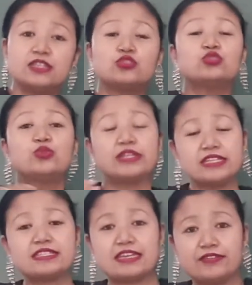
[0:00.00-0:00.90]
to
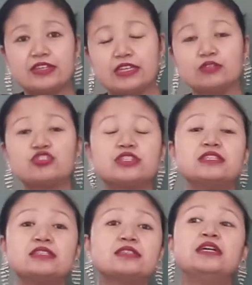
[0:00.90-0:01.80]
27, now
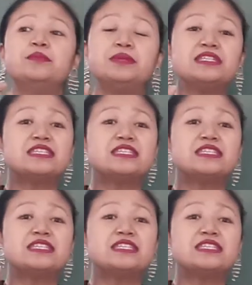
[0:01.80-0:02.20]
she's been